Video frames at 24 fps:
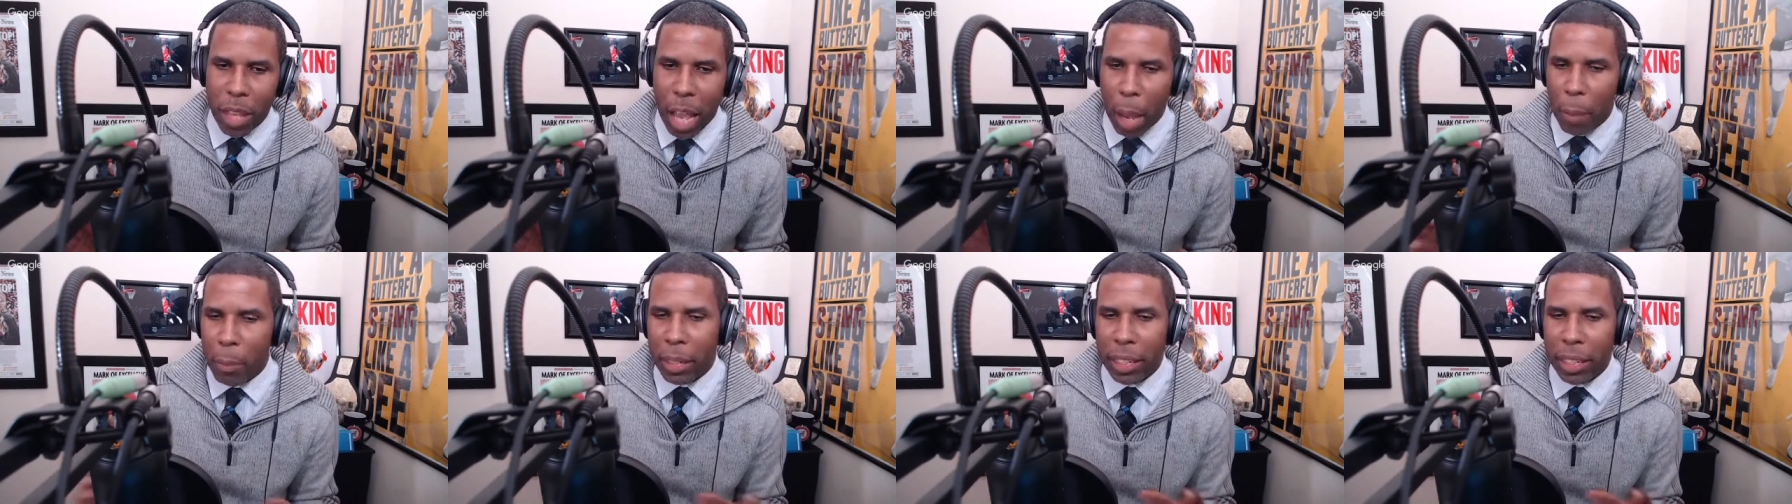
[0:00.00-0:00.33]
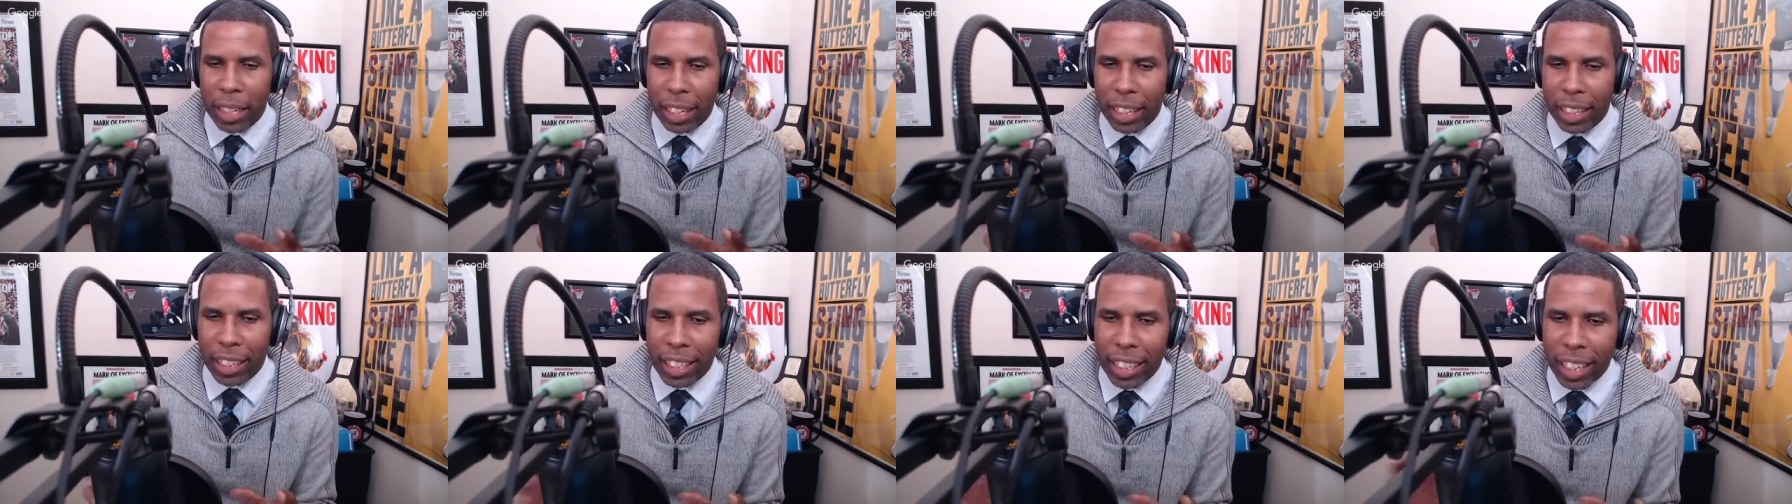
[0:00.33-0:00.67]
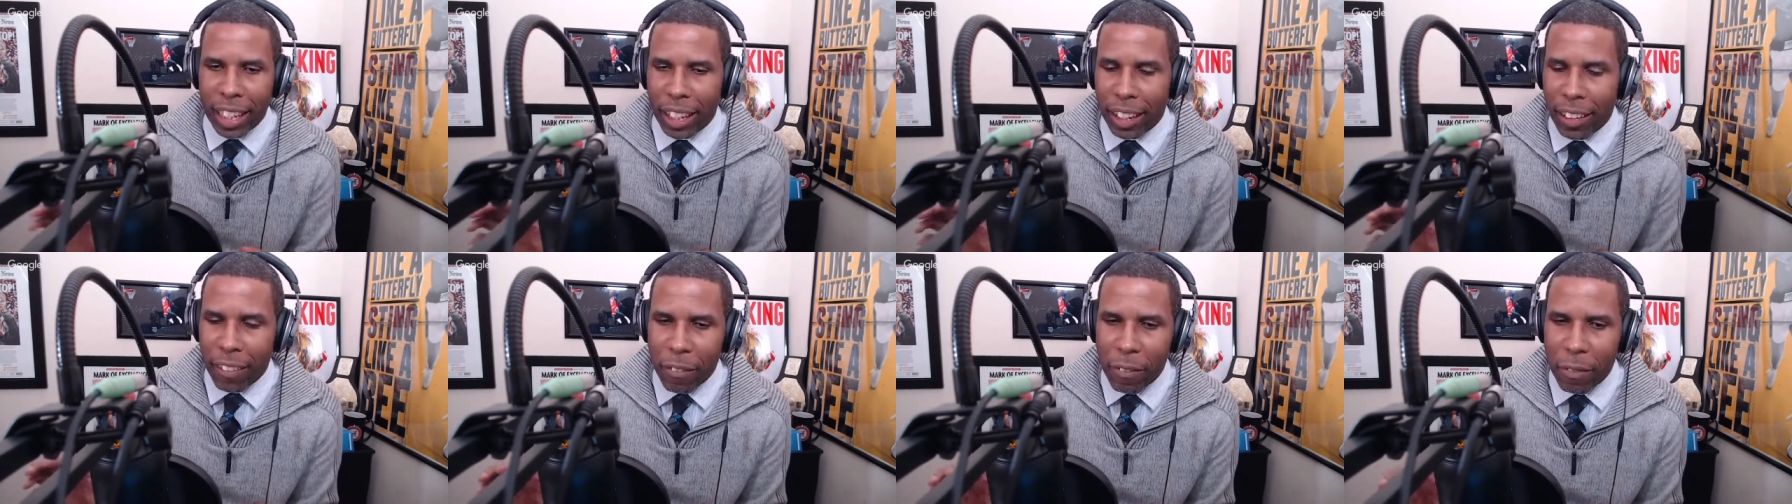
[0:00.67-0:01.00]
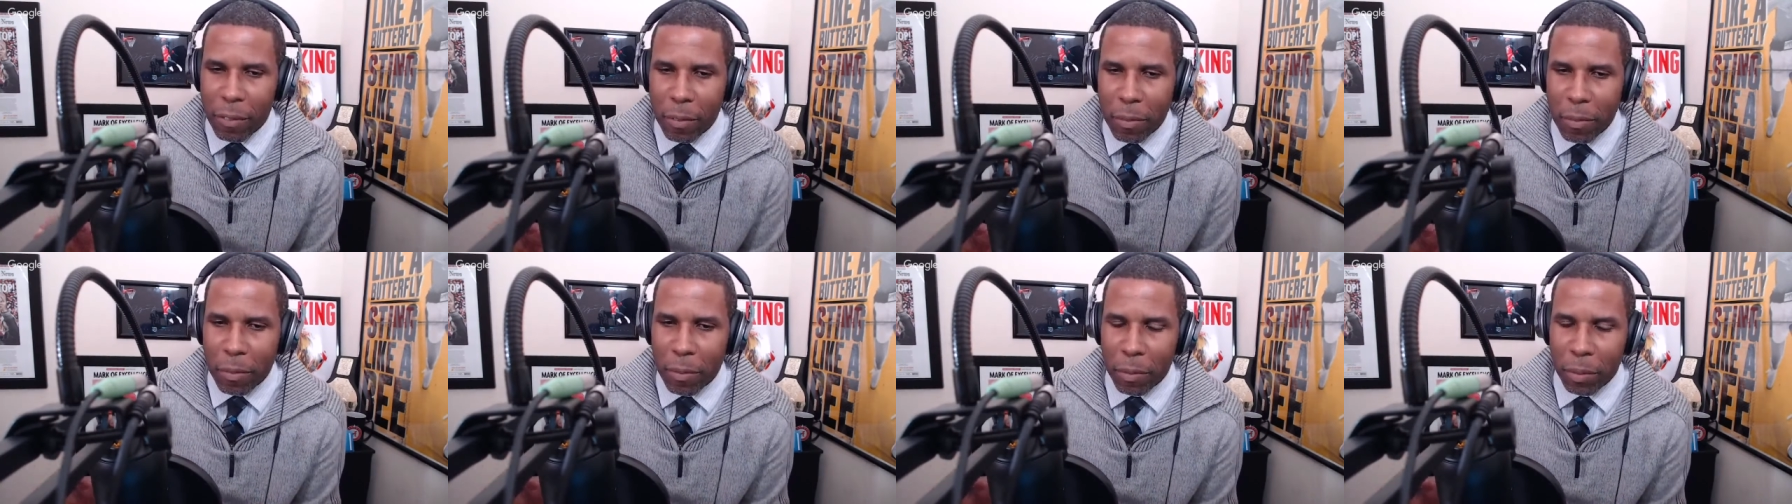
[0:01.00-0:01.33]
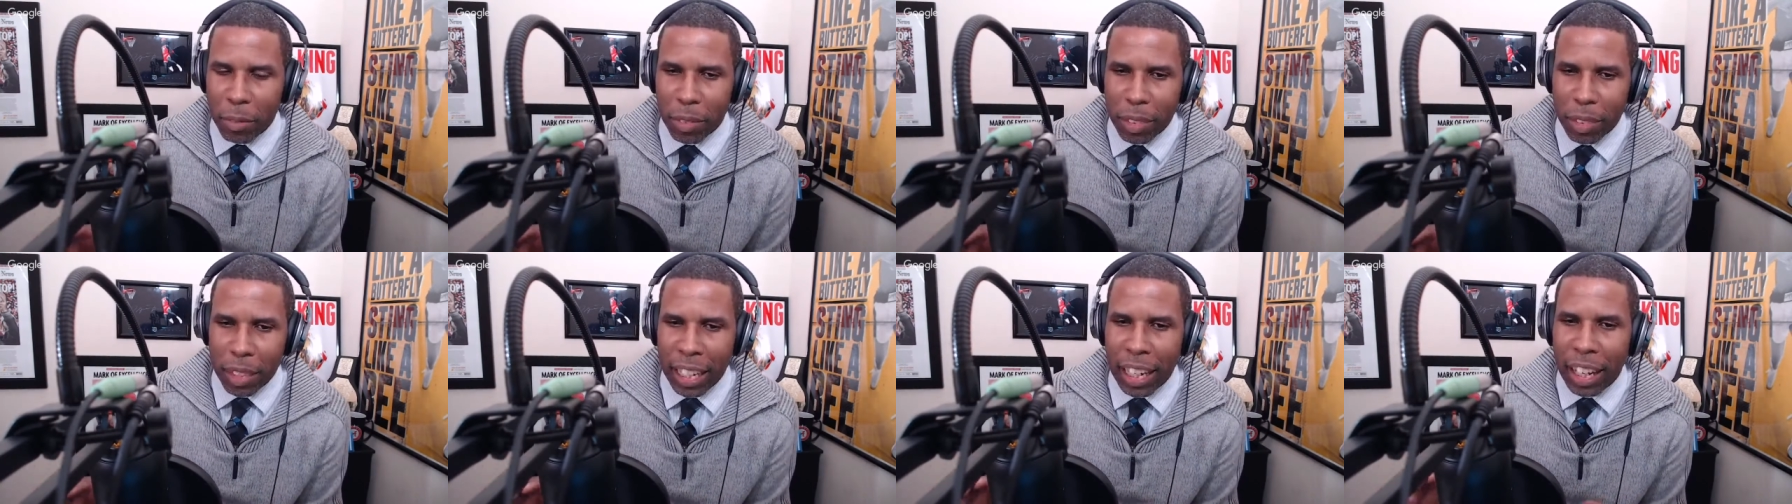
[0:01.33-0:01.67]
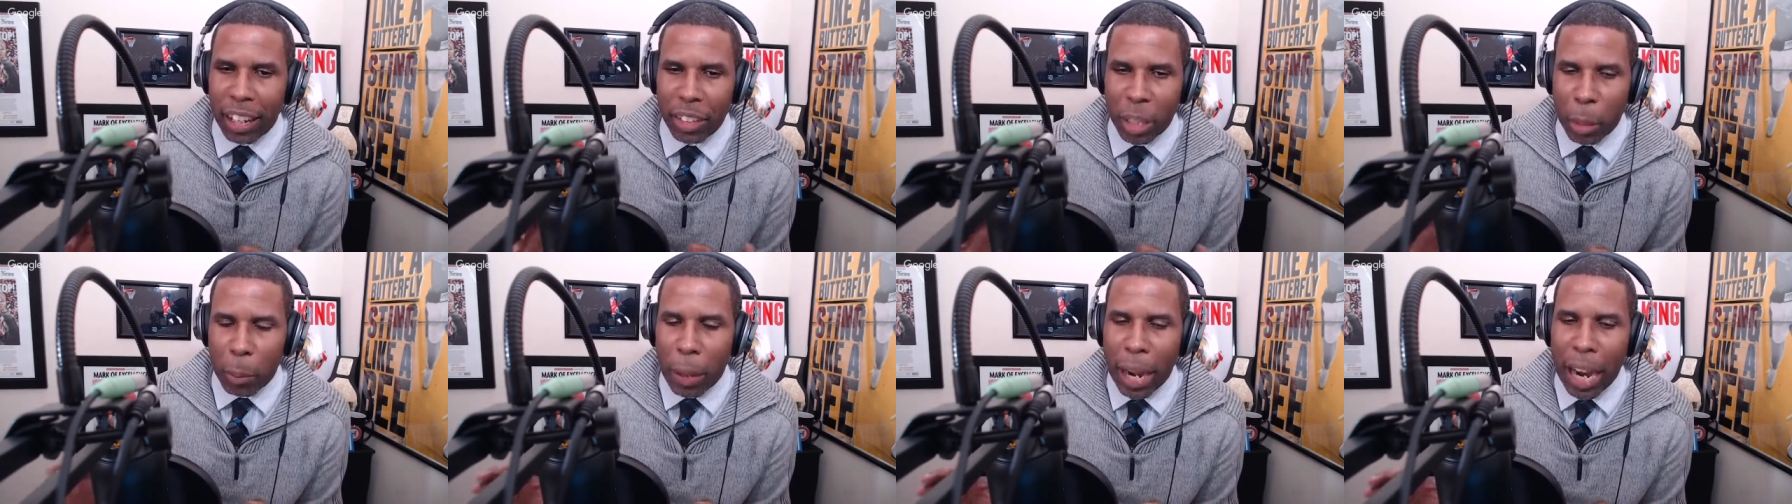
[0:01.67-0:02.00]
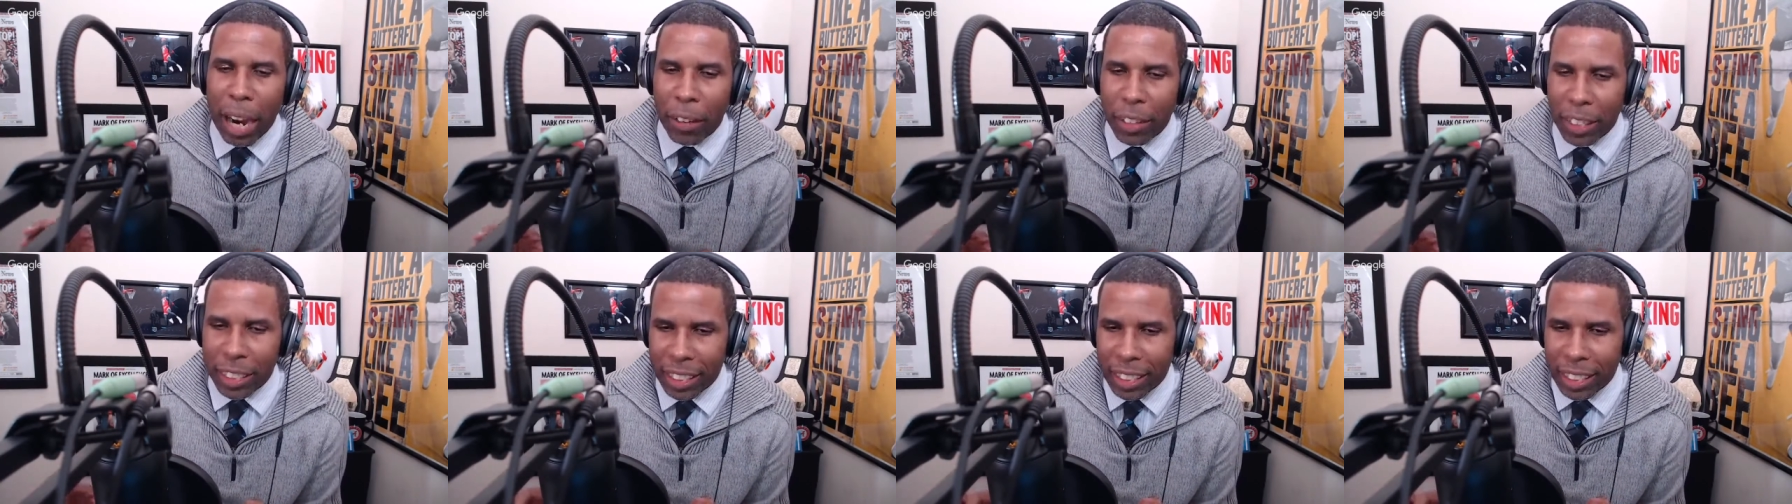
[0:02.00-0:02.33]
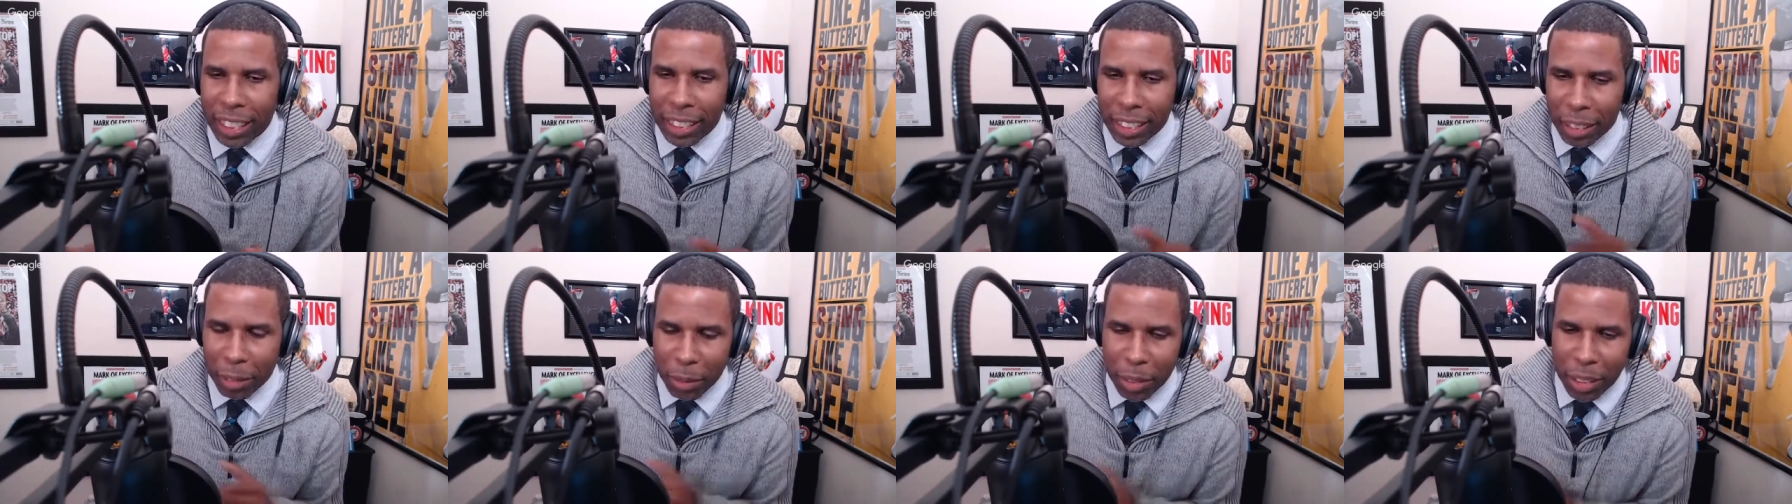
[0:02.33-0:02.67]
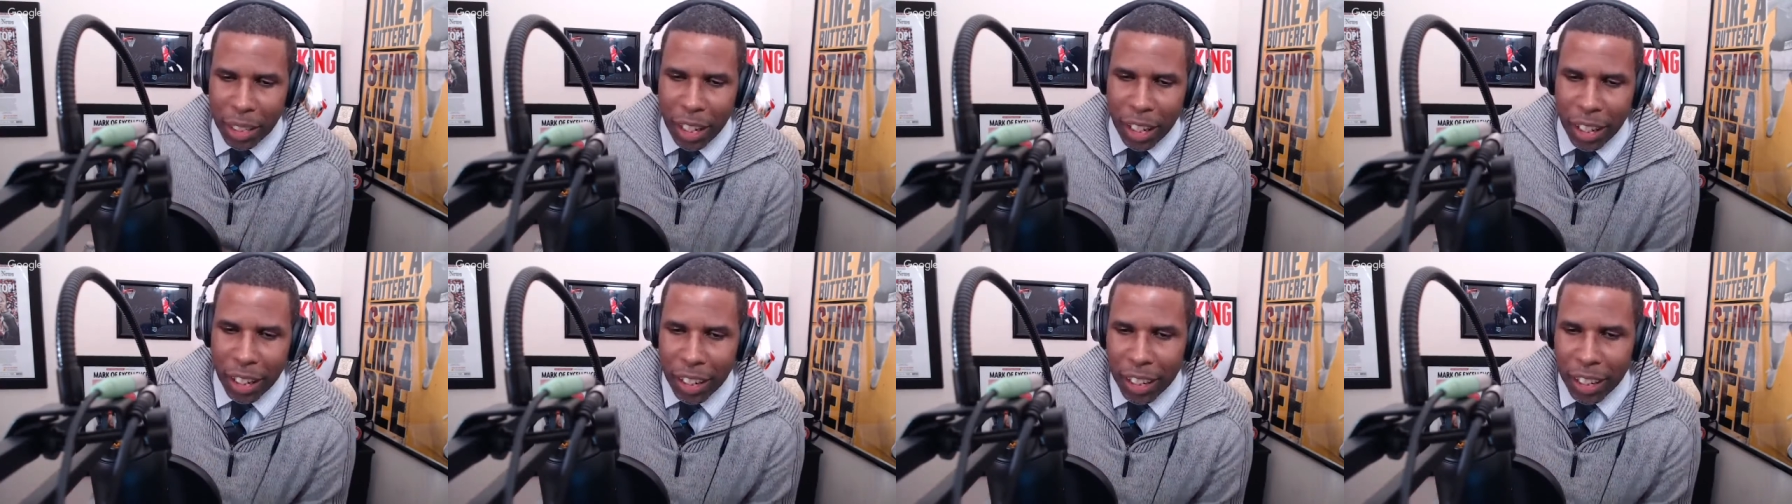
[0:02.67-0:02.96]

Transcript: They call it the Power 6. I'm sorry.